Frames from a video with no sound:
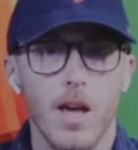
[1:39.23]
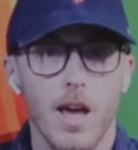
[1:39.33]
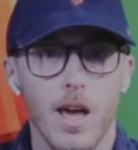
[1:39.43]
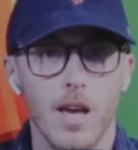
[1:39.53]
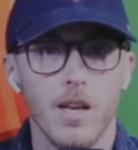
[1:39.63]

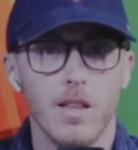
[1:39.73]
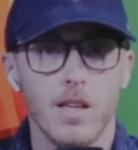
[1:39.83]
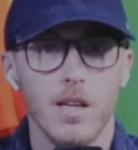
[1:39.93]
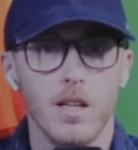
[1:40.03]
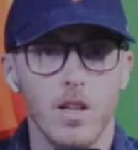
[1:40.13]
And
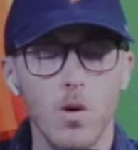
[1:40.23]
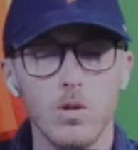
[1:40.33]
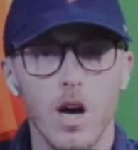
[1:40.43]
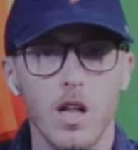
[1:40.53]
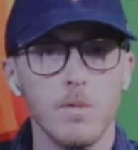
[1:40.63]
the load
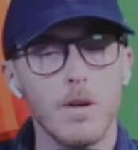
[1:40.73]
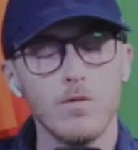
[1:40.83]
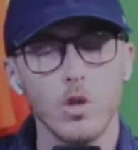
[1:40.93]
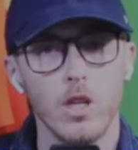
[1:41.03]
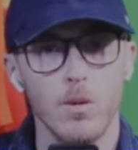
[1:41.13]
column gives
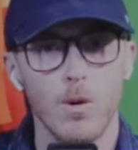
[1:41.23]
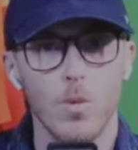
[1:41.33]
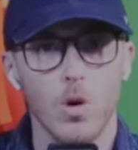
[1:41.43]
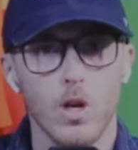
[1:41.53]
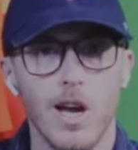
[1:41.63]
you a little bit
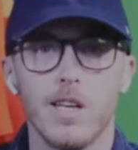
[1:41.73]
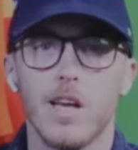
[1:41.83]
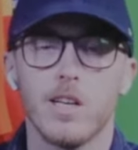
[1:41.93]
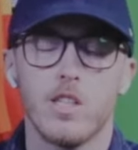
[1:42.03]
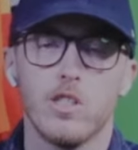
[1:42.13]
more
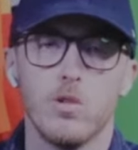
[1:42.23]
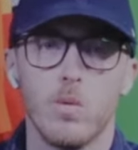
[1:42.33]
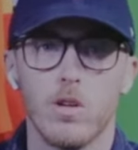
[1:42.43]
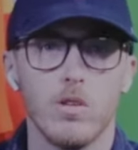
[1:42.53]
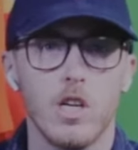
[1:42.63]
context, tells you
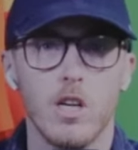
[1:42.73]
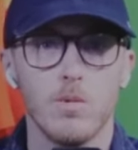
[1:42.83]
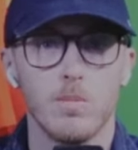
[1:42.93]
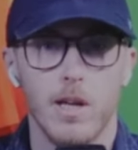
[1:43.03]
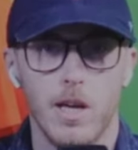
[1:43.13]
whether a team
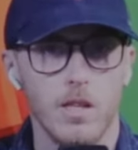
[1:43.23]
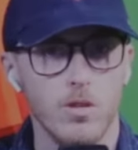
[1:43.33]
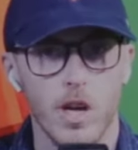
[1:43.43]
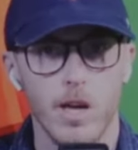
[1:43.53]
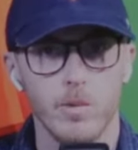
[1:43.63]
is playing
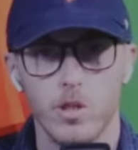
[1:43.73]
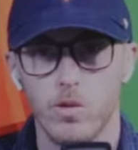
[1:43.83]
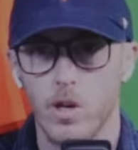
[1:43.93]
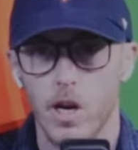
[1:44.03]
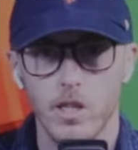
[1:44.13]
2 games in
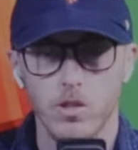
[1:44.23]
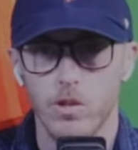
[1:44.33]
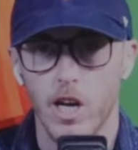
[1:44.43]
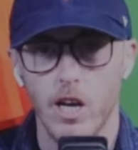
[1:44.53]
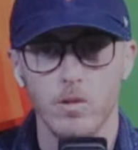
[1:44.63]
2 nights,
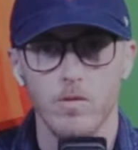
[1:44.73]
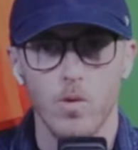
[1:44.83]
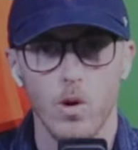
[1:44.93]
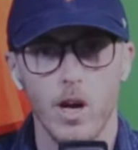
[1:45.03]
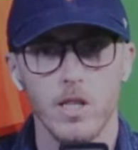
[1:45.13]
3 games in
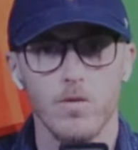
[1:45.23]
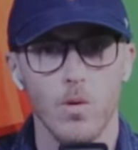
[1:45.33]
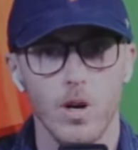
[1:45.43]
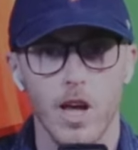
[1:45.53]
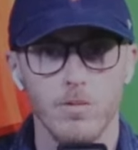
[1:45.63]
4 nights,
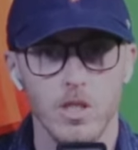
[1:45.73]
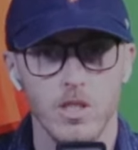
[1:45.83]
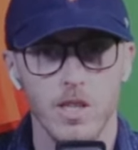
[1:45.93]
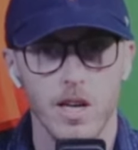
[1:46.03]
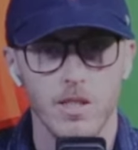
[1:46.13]
4 games in
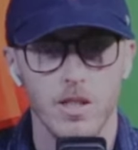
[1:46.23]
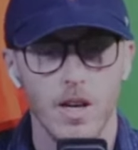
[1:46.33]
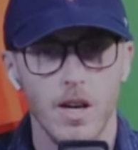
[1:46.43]
6,